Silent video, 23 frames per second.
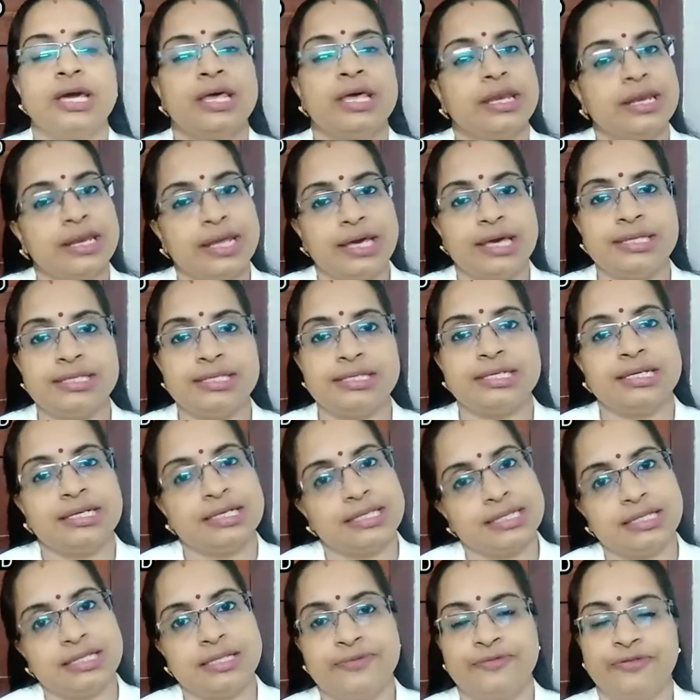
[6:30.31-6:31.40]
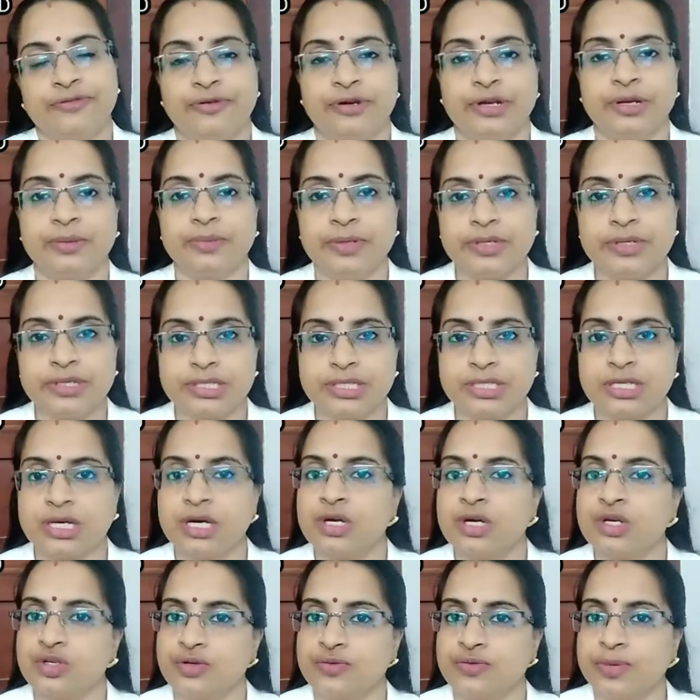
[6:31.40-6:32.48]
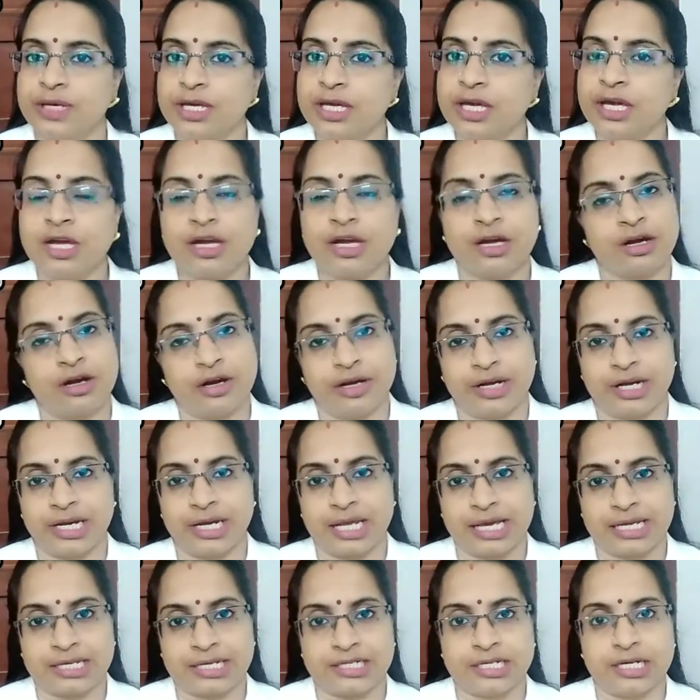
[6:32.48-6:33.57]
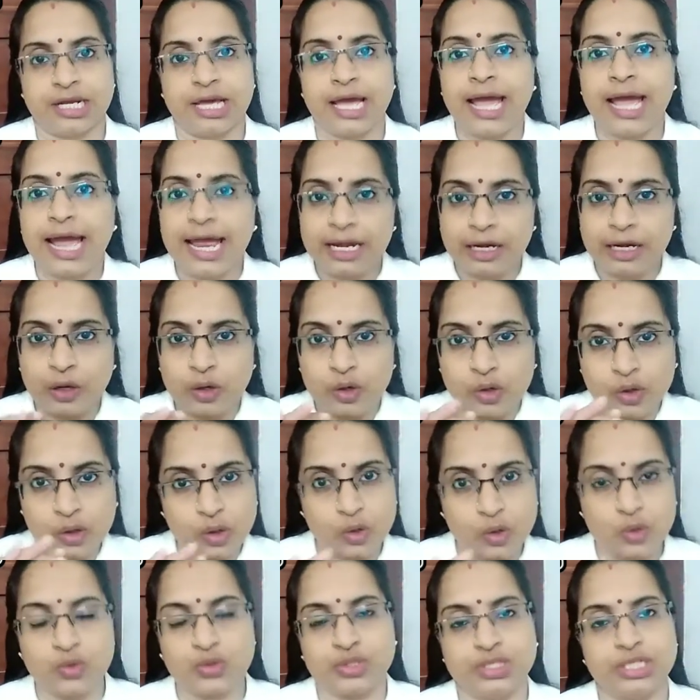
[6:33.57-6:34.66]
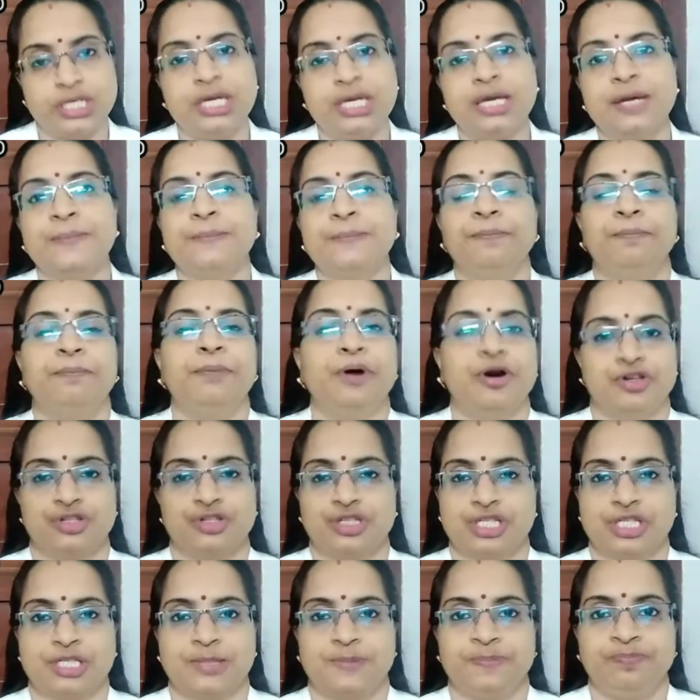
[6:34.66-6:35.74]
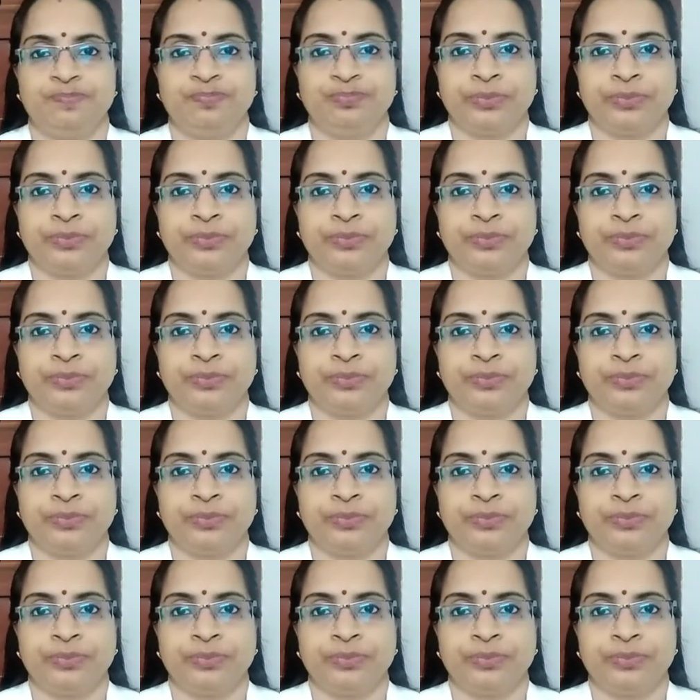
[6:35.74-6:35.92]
Next, the phone numbers to be contacted, and close the box.